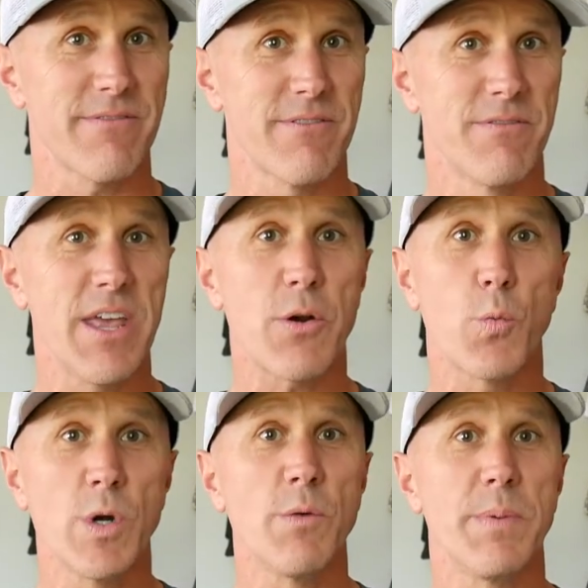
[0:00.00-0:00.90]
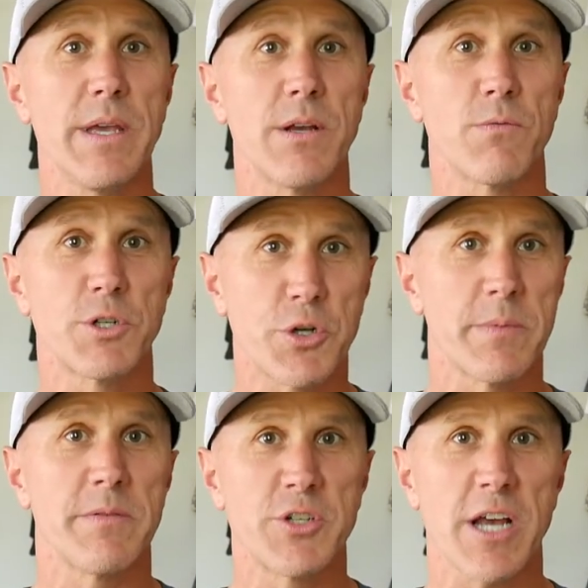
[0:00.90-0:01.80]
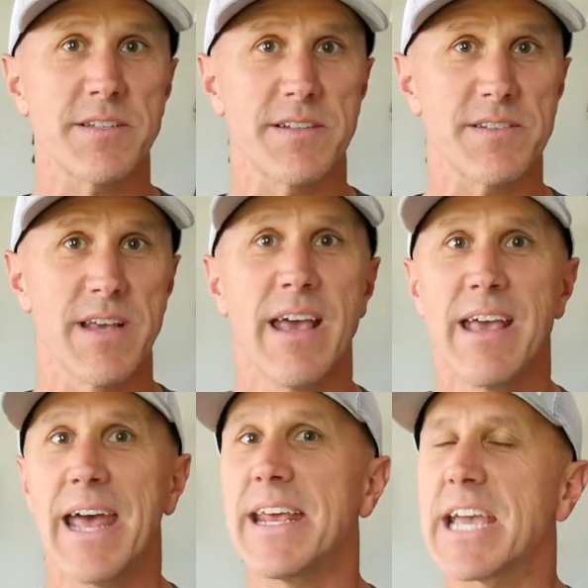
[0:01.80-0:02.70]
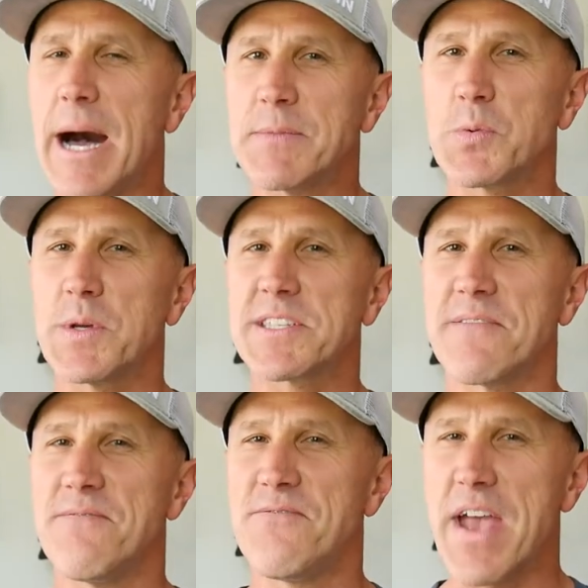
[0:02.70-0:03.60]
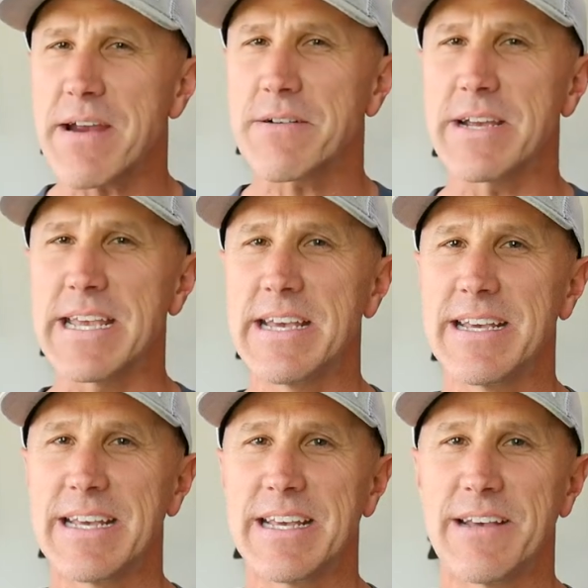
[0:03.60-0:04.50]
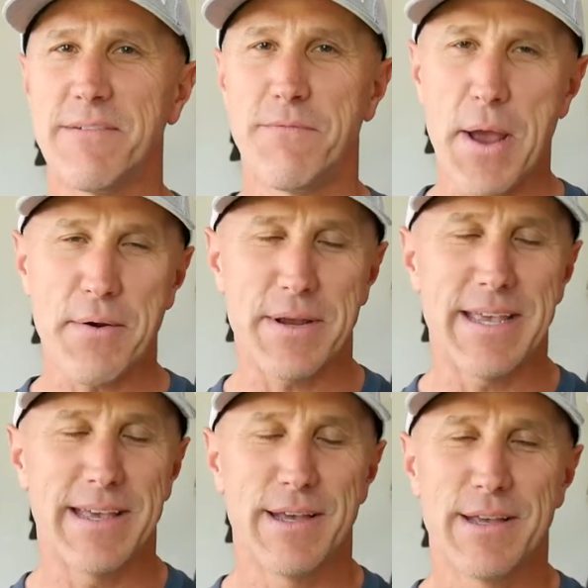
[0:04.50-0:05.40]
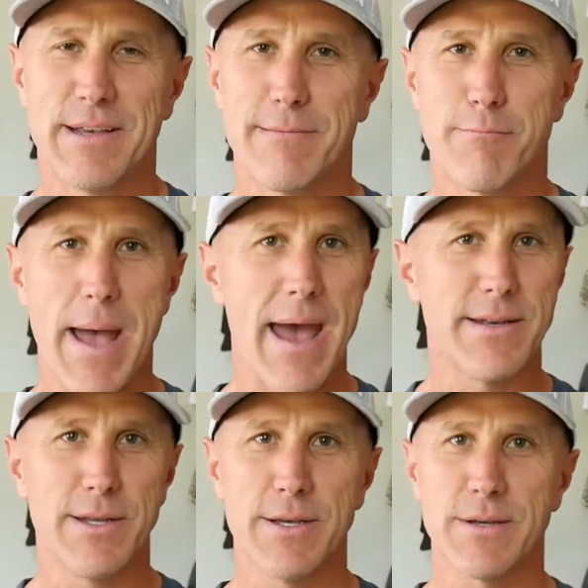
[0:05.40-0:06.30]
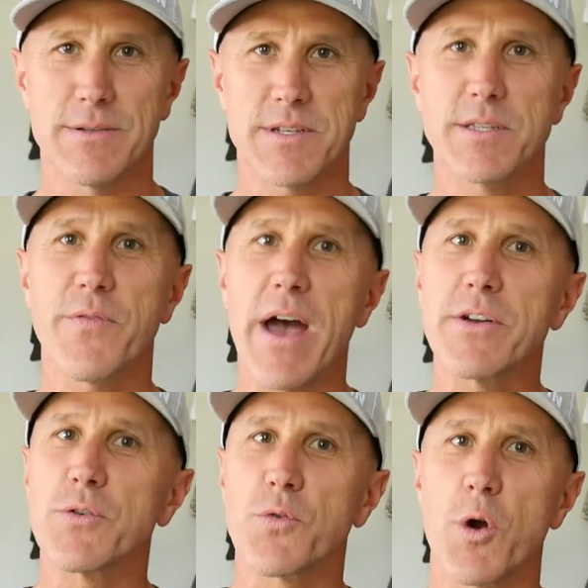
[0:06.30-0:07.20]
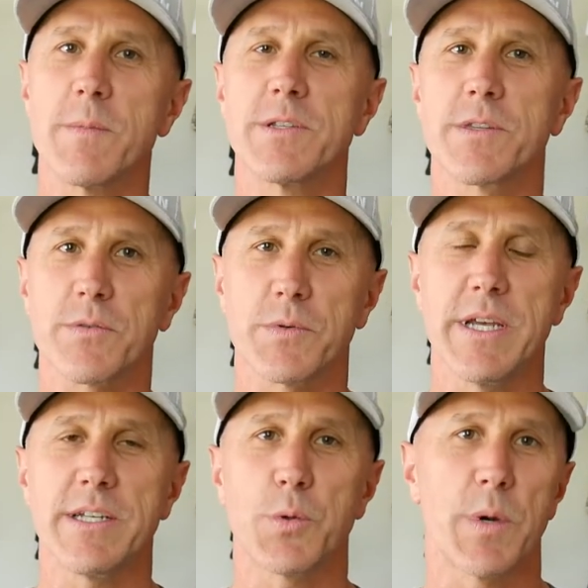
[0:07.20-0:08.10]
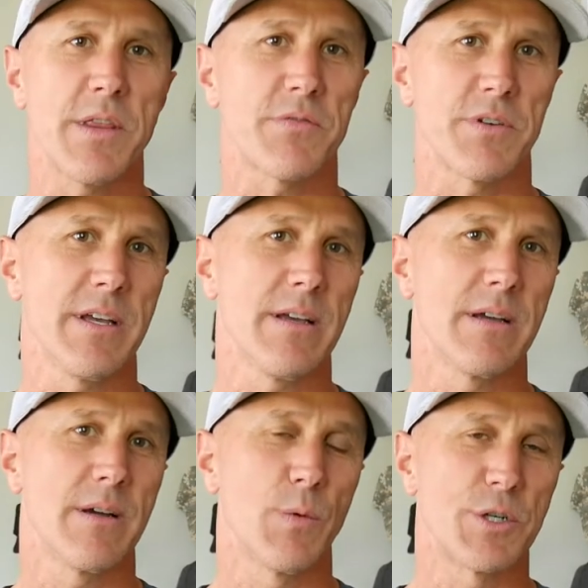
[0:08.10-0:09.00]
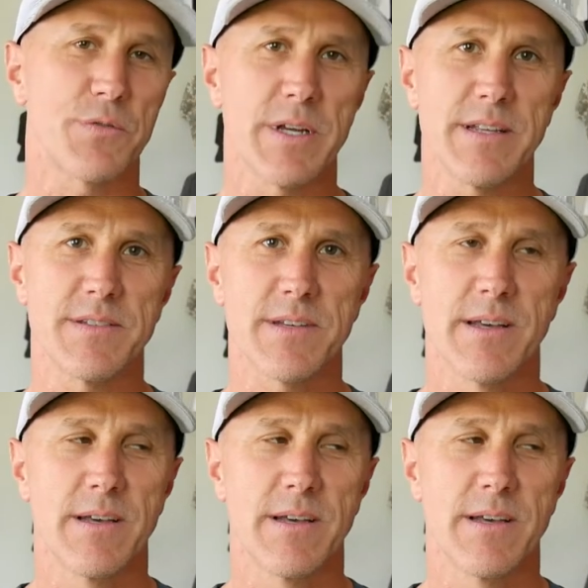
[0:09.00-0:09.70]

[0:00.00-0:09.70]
there will be retributive justice. And it comes with some very, very bad news. It's found in Romans 3:23, which reads,